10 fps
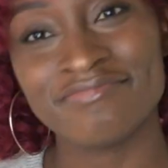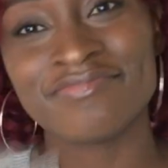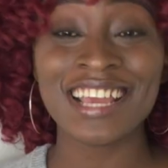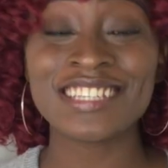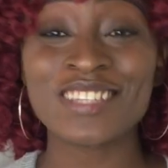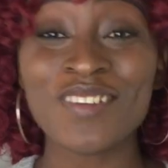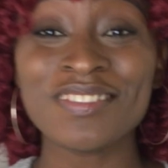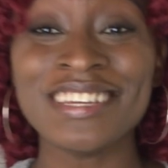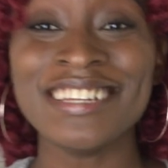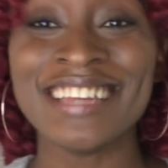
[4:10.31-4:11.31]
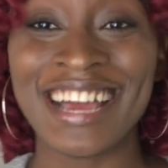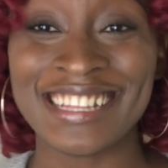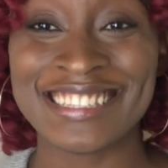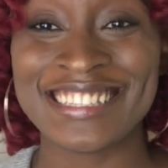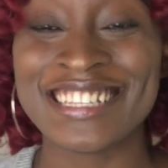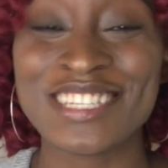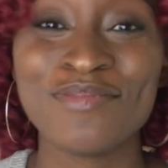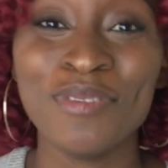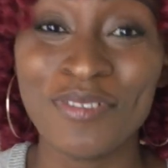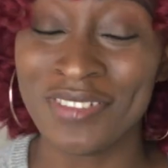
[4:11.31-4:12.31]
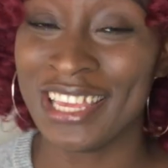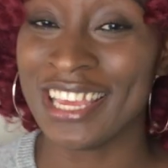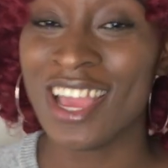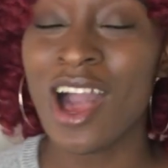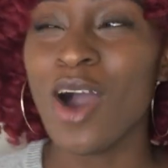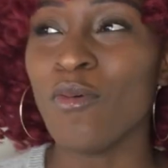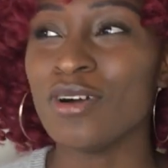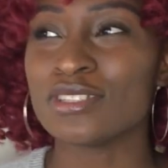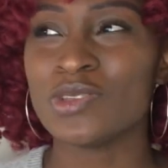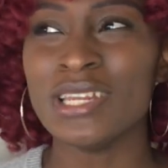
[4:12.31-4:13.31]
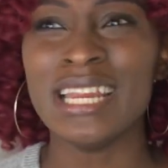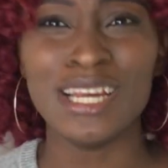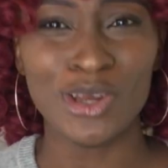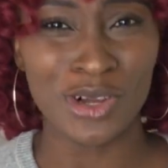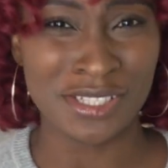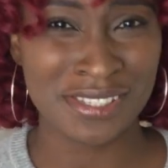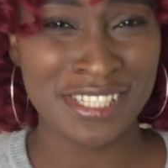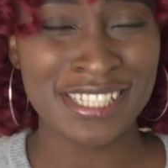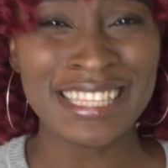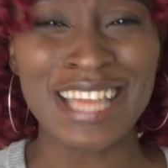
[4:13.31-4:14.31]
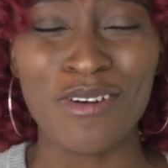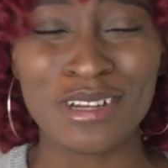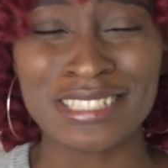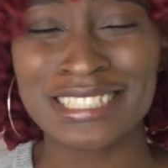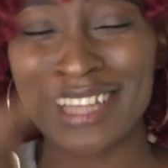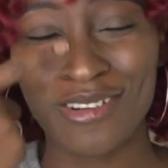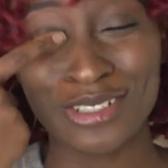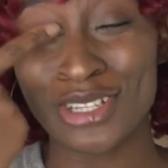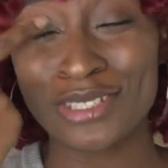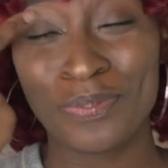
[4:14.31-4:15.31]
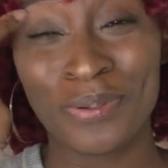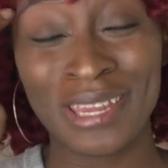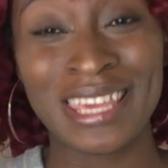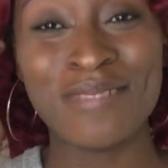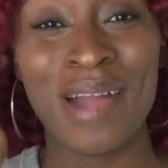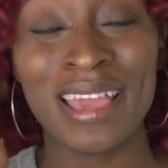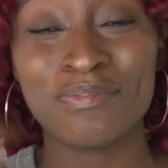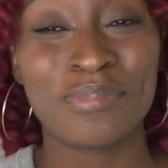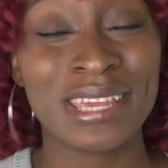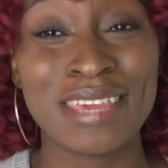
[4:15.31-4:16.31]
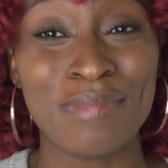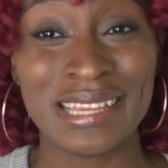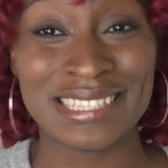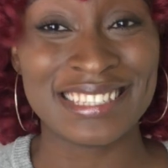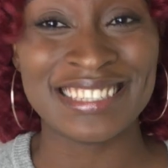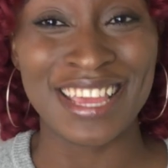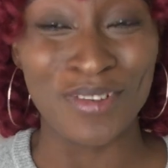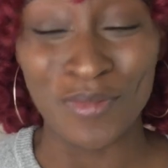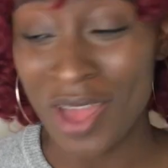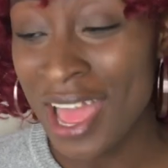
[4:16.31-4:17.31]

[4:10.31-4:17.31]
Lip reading: There's something that this movie was doing a lot that was just pricking my system.